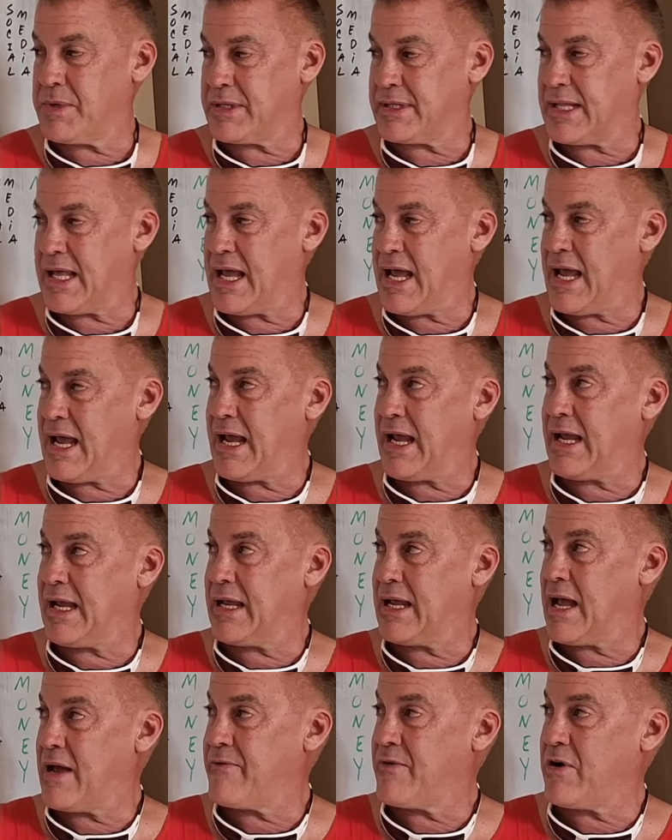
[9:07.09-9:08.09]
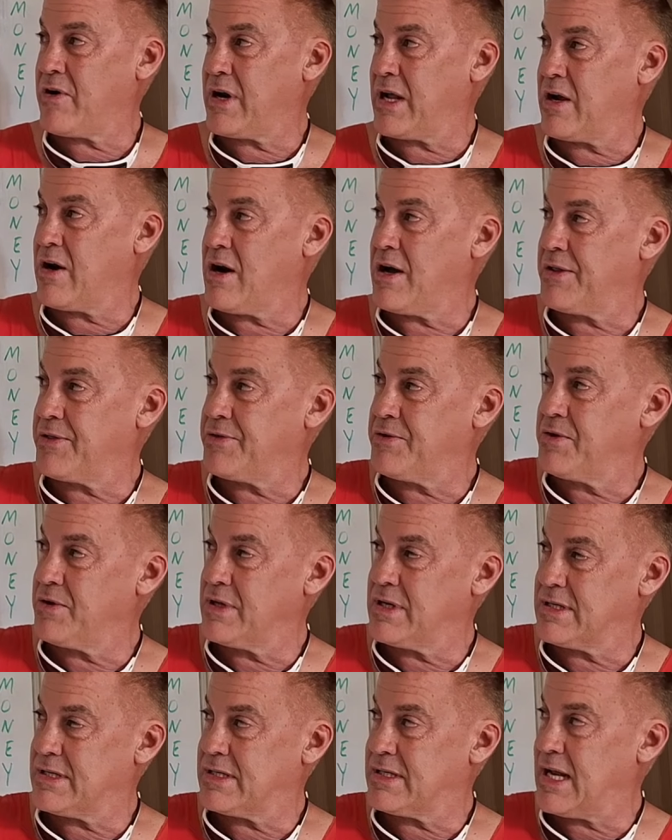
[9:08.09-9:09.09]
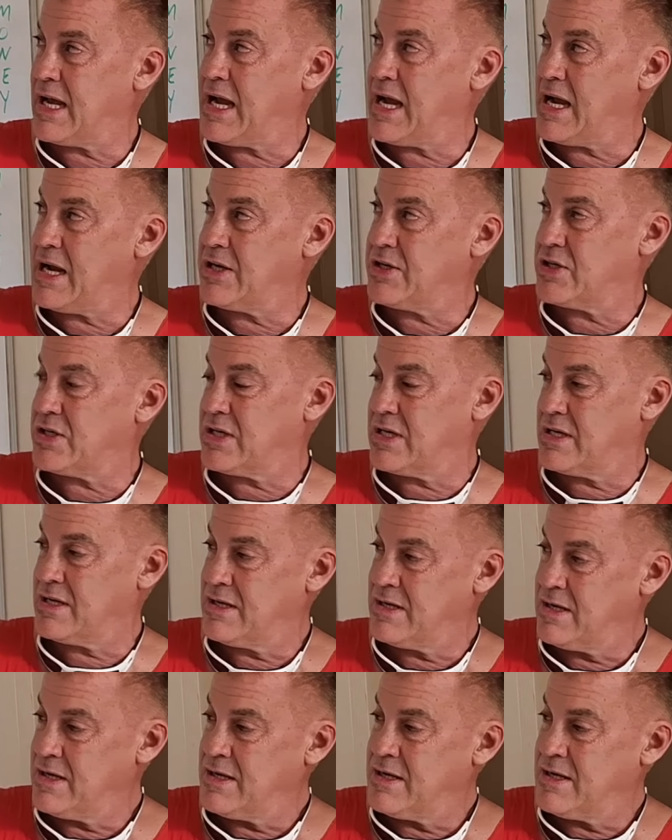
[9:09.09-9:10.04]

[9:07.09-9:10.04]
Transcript: but they have already gone through this stage.